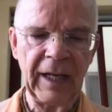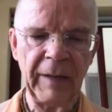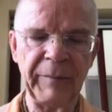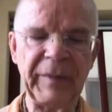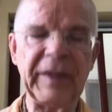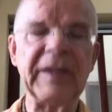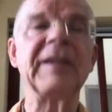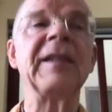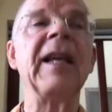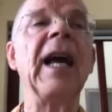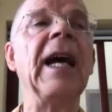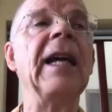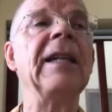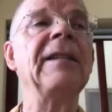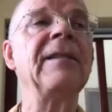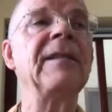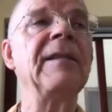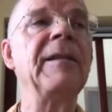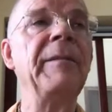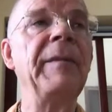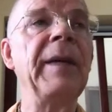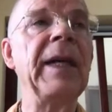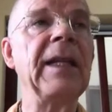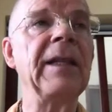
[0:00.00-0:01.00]
Besides
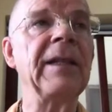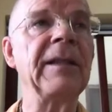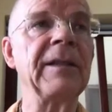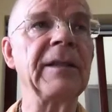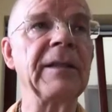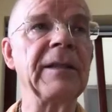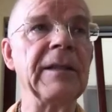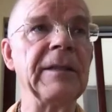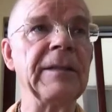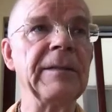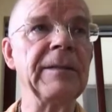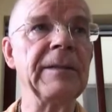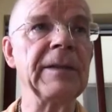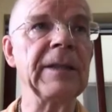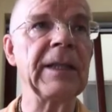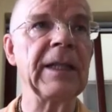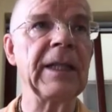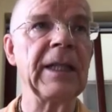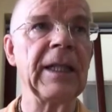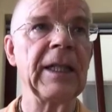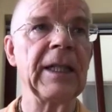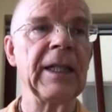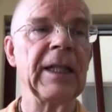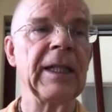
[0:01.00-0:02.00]
the medicine,
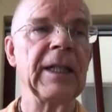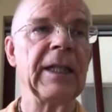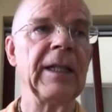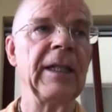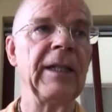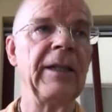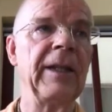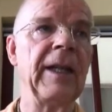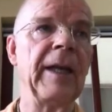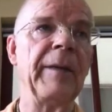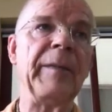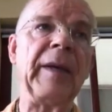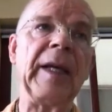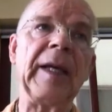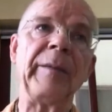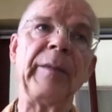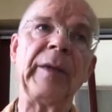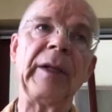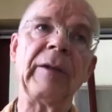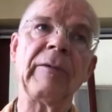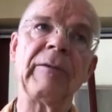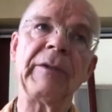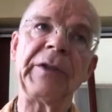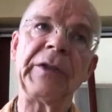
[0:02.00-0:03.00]
there may
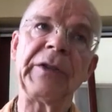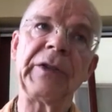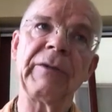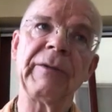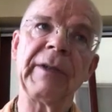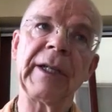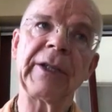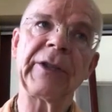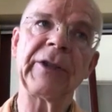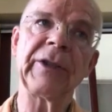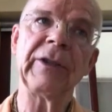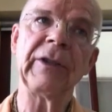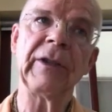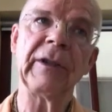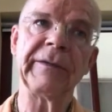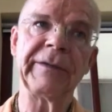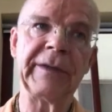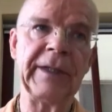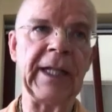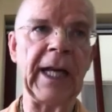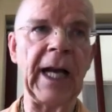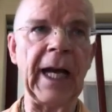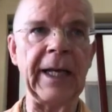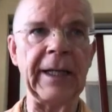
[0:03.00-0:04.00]
be restriction
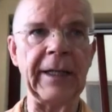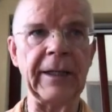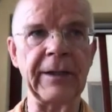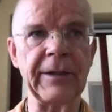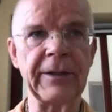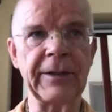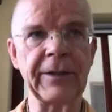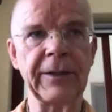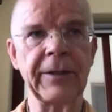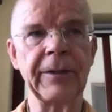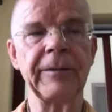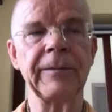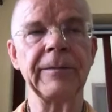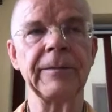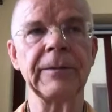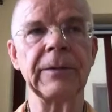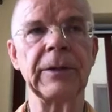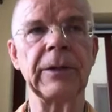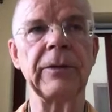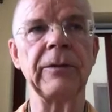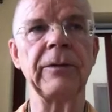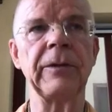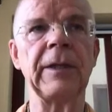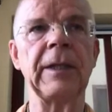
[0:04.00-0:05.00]
of diet.
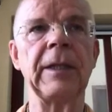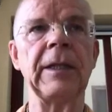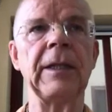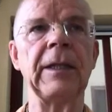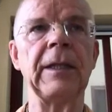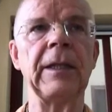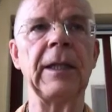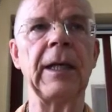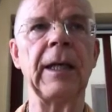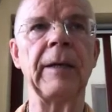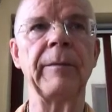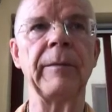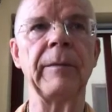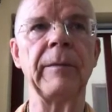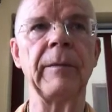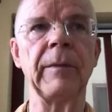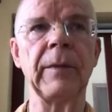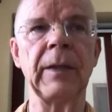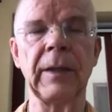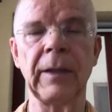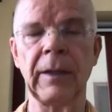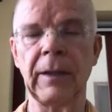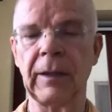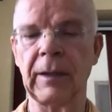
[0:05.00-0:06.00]
¿No? Y
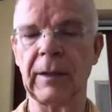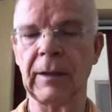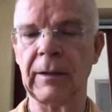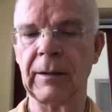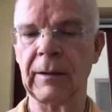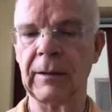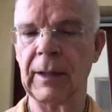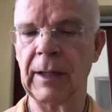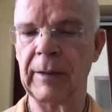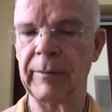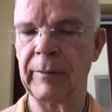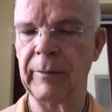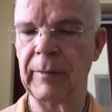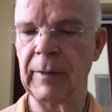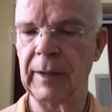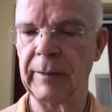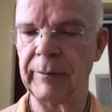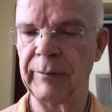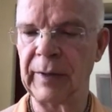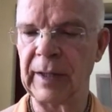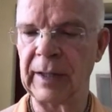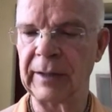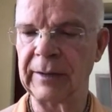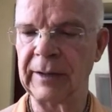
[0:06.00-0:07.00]

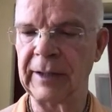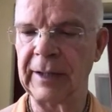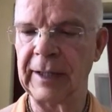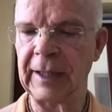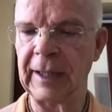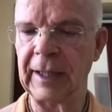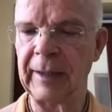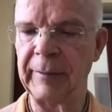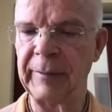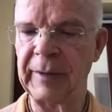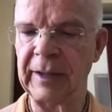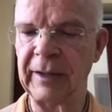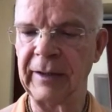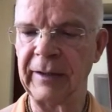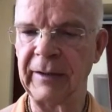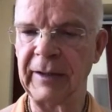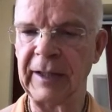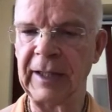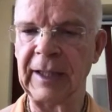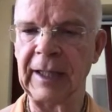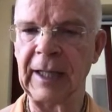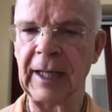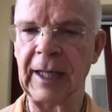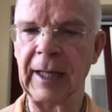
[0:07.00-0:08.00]
aparte de la
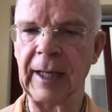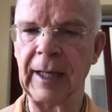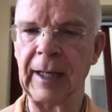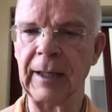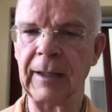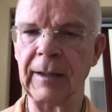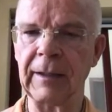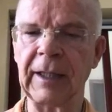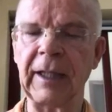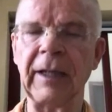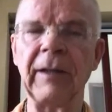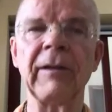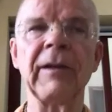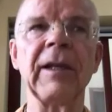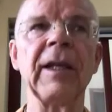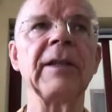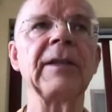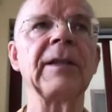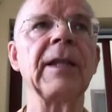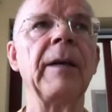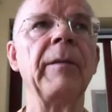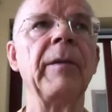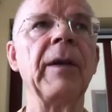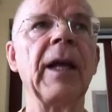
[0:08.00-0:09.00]
medicina,
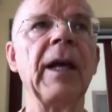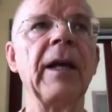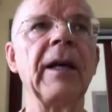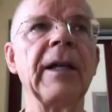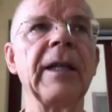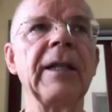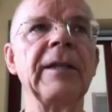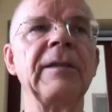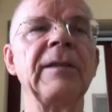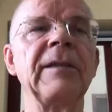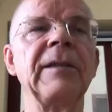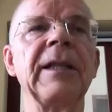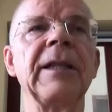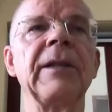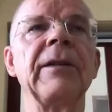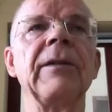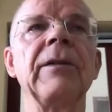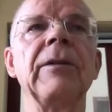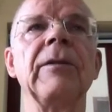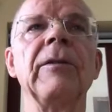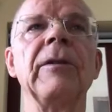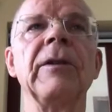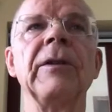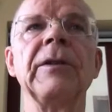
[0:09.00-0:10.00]
quizás habrá
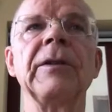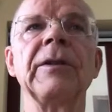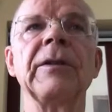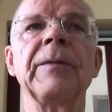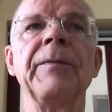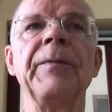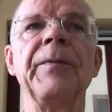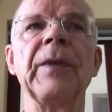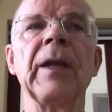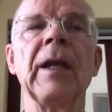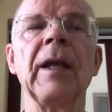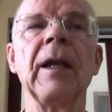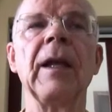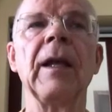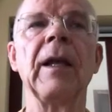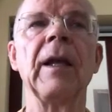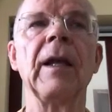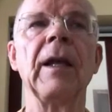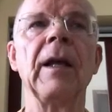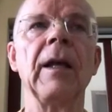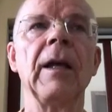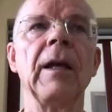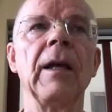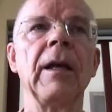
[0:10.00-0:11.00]
restricciones
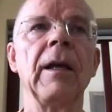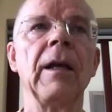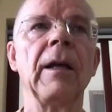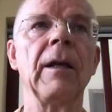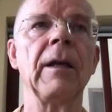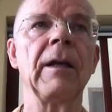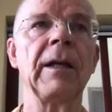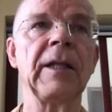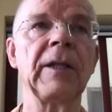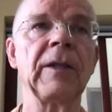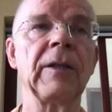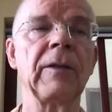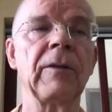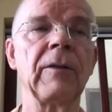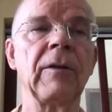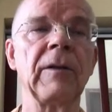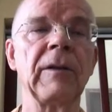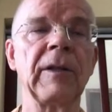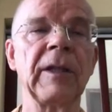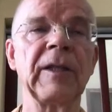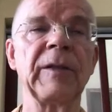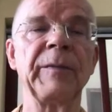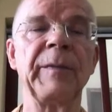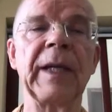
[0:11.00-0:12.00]
con
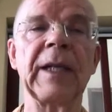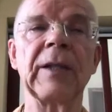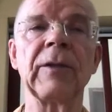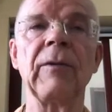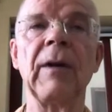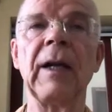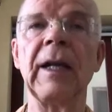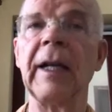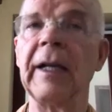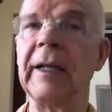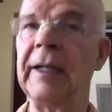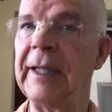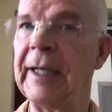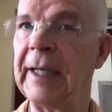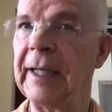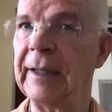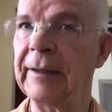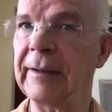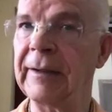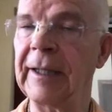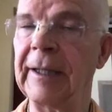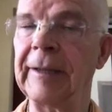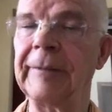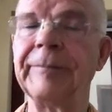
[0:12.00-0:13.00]
respecto a la
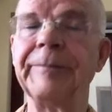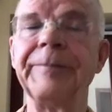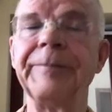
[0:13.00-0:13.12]
dieta.